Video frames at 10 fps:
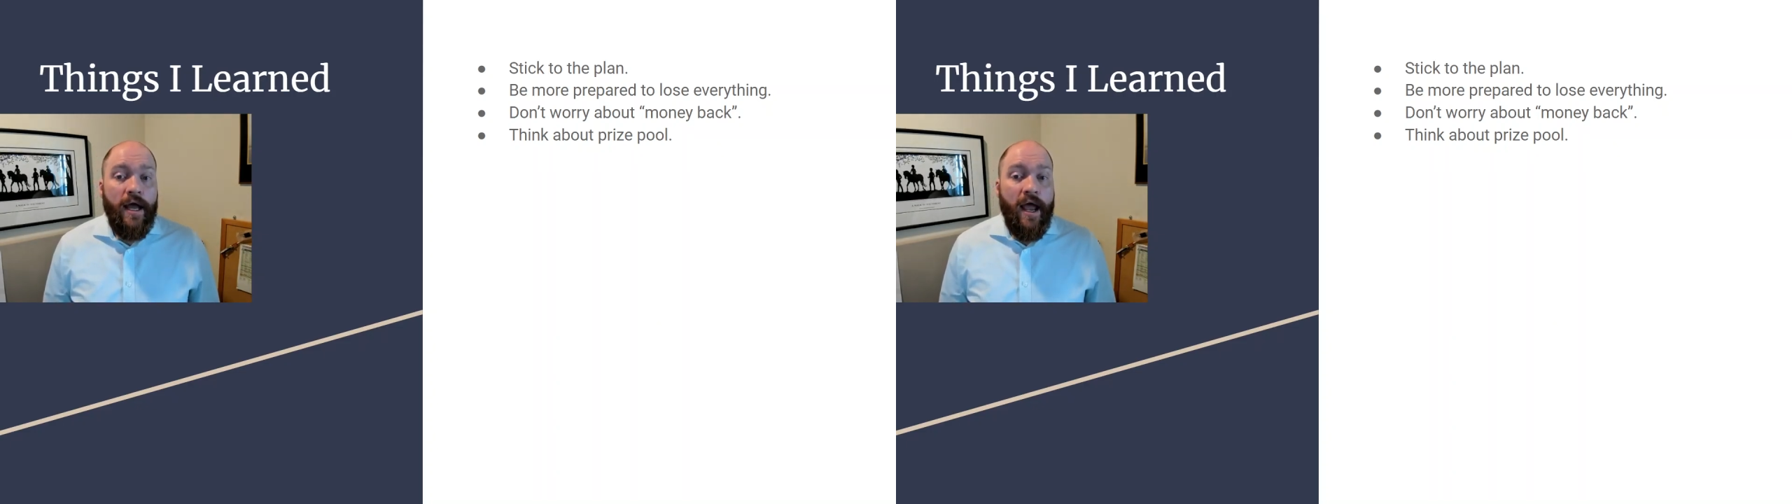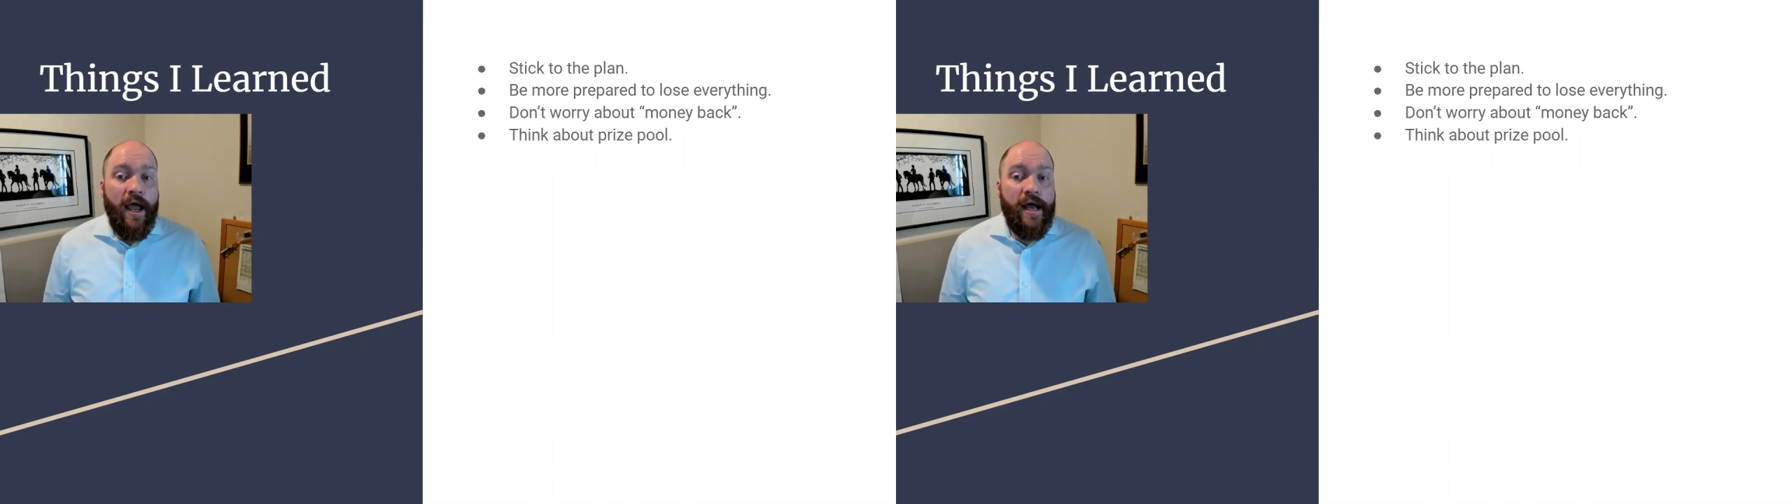
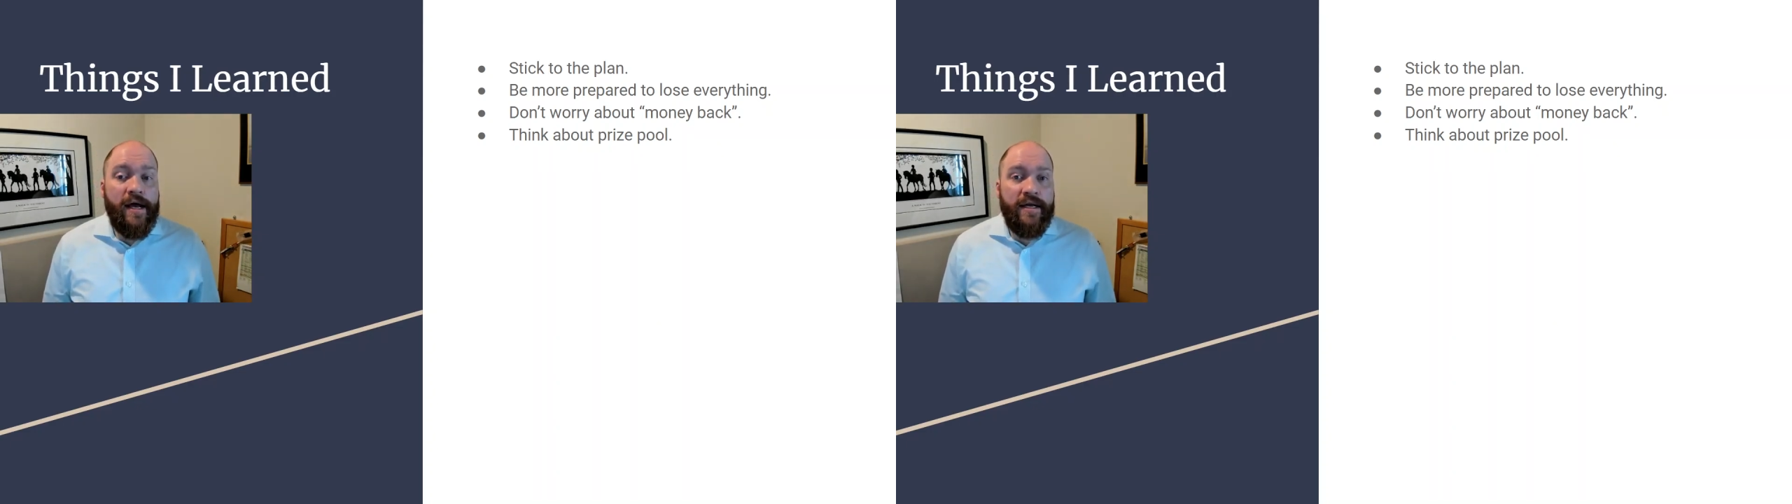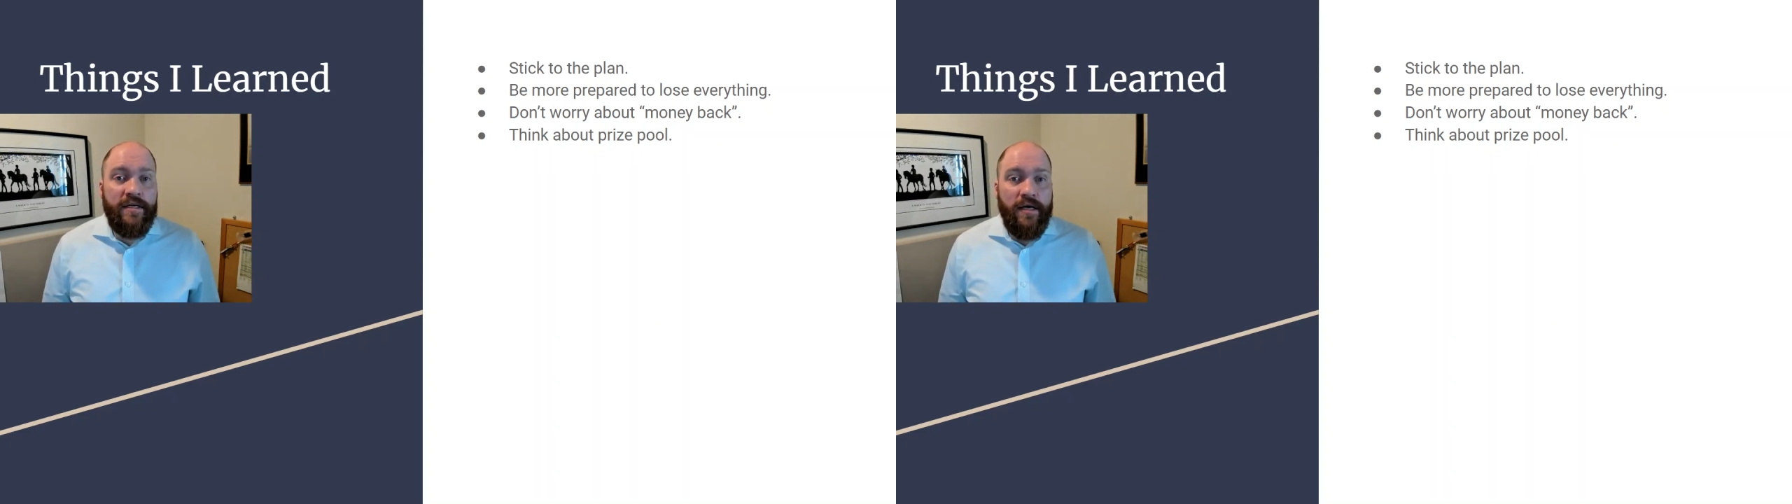
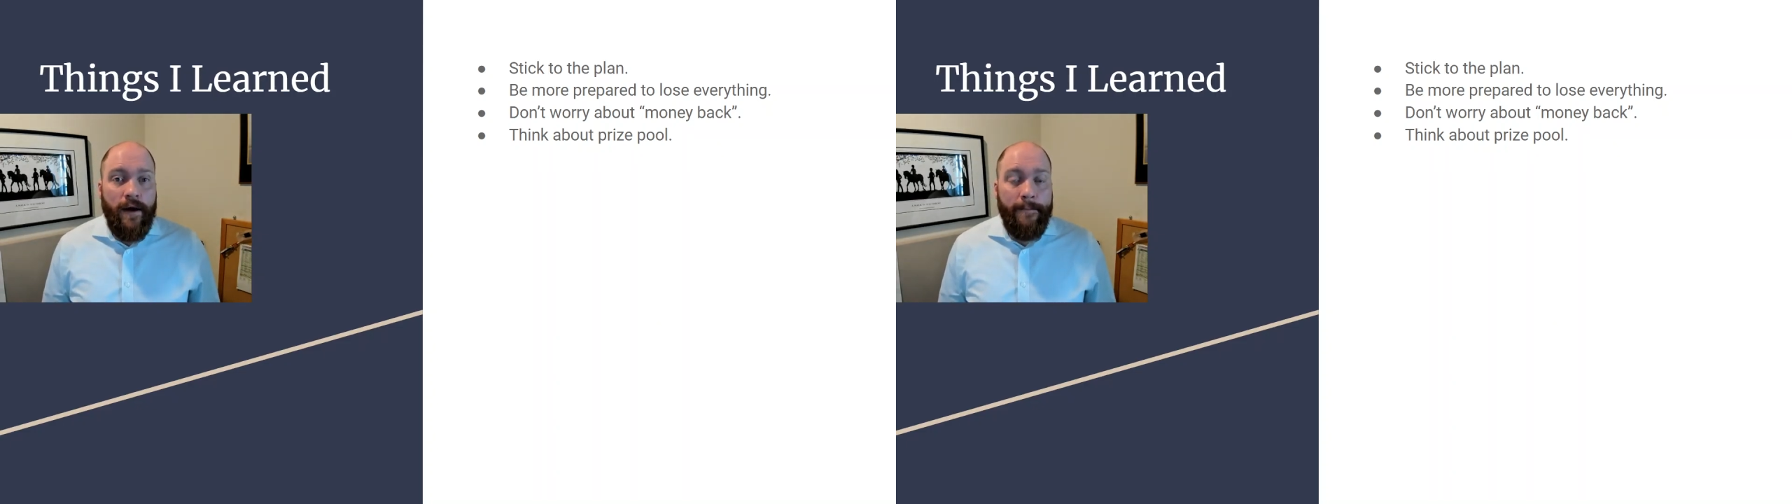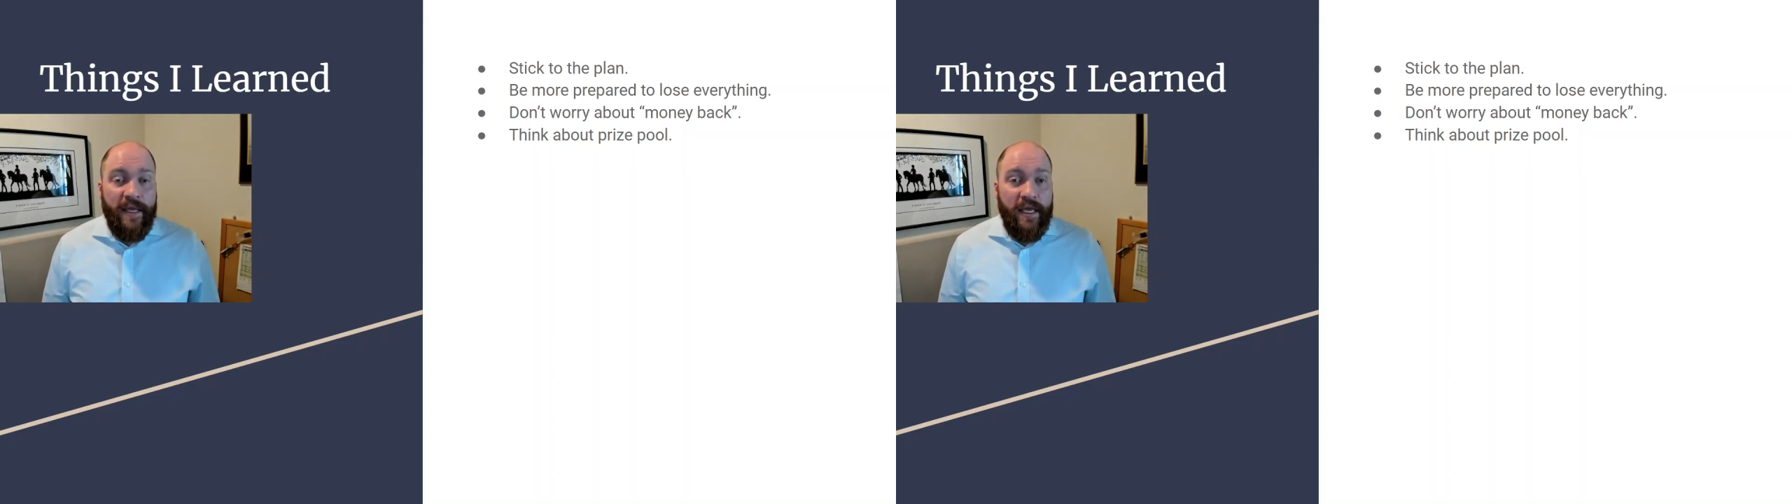and
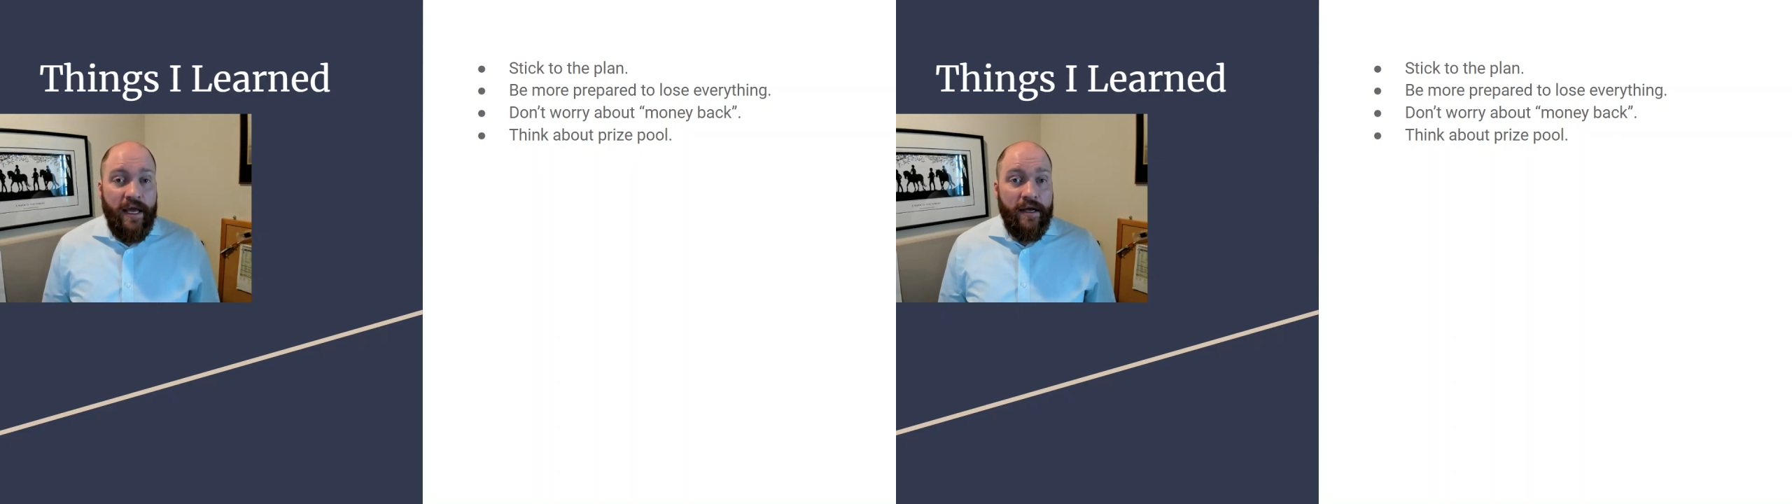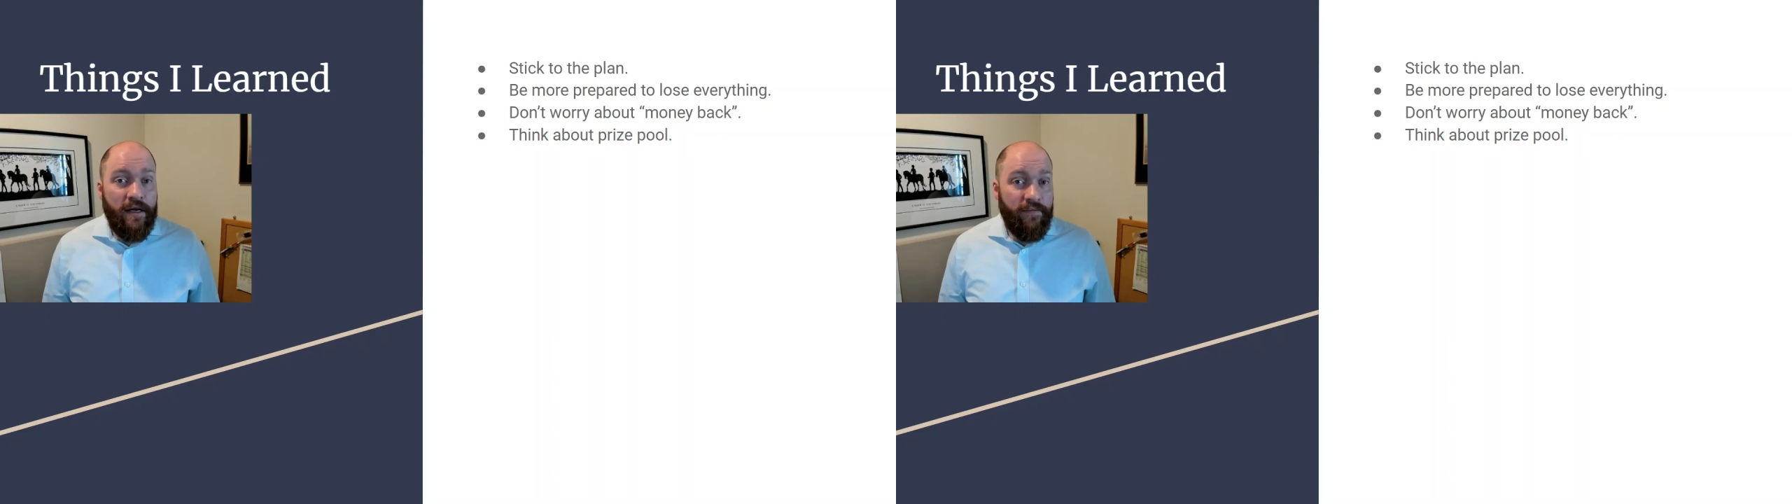um,
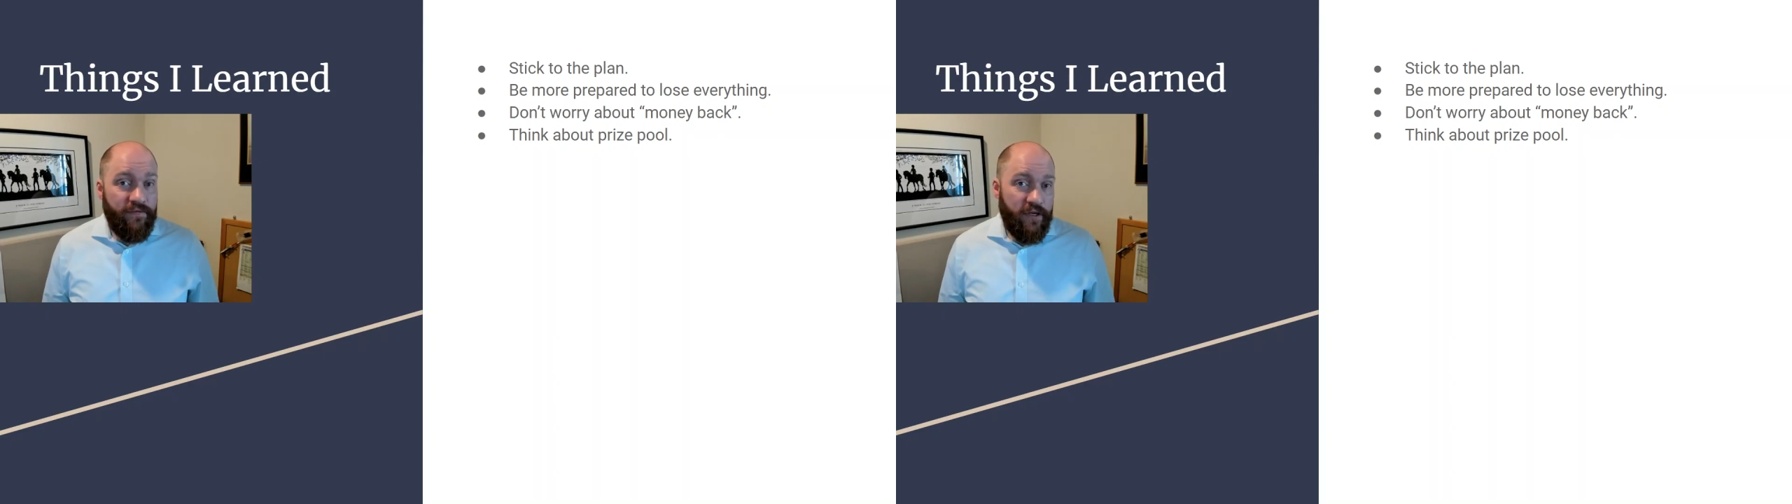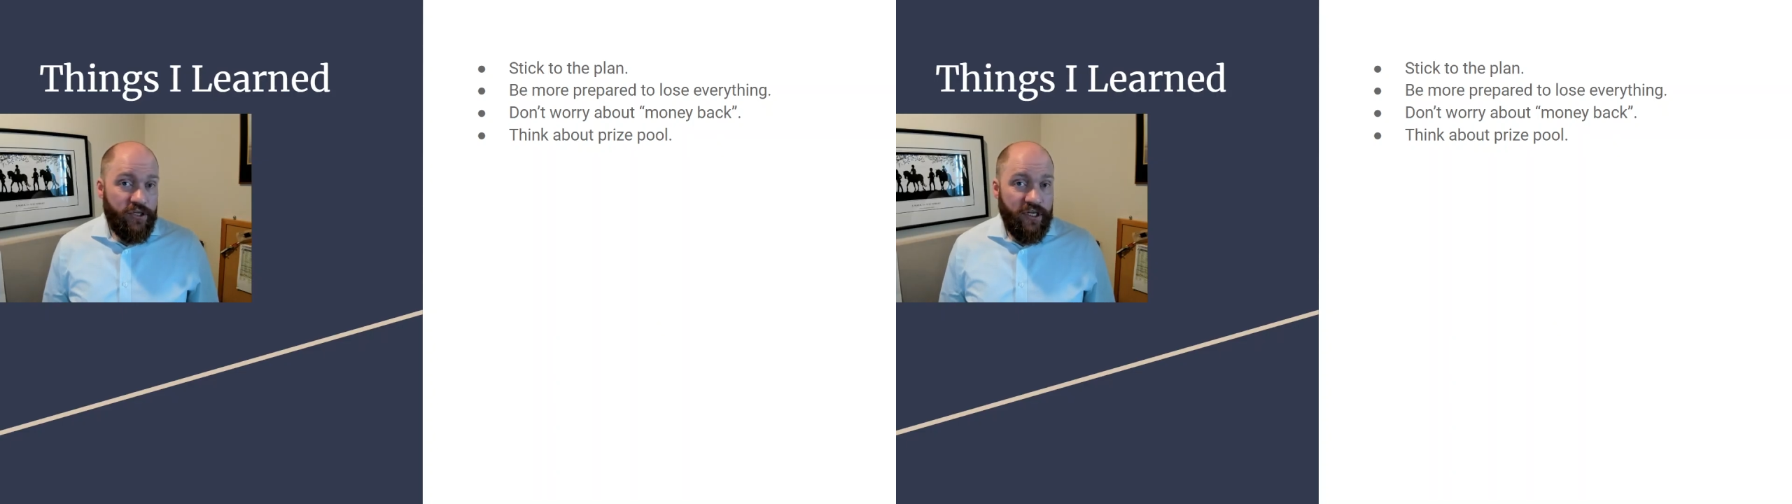he ended up
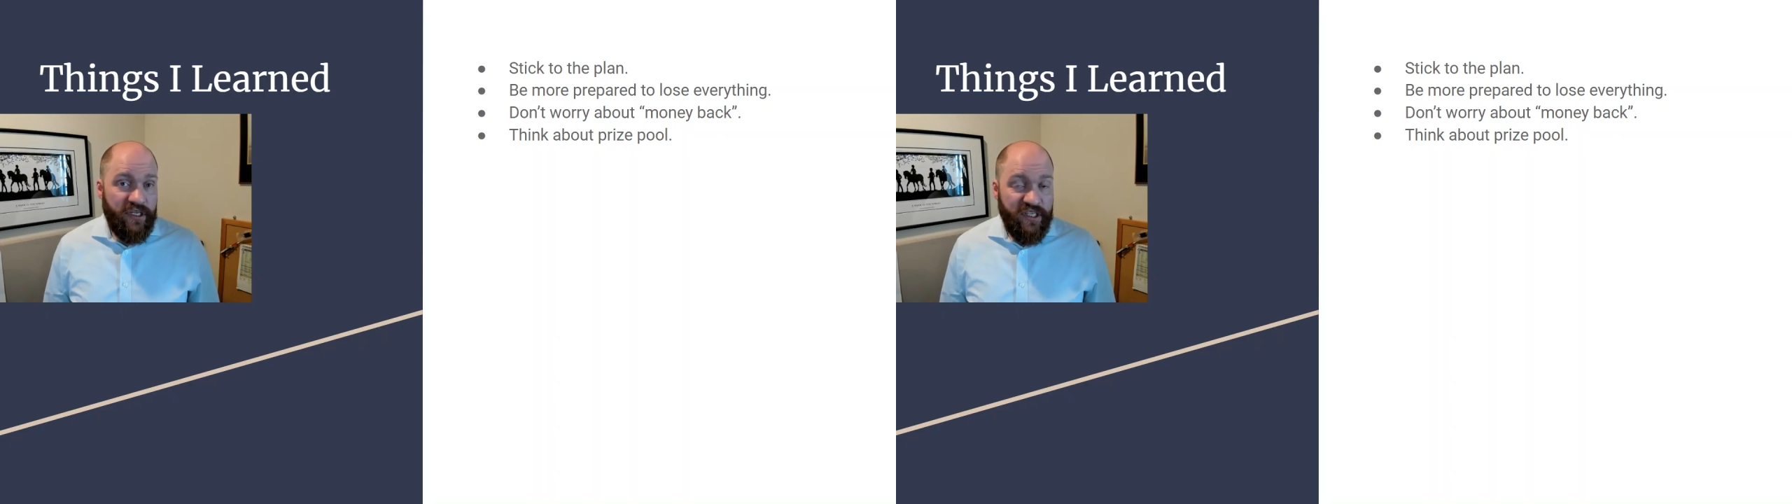finishing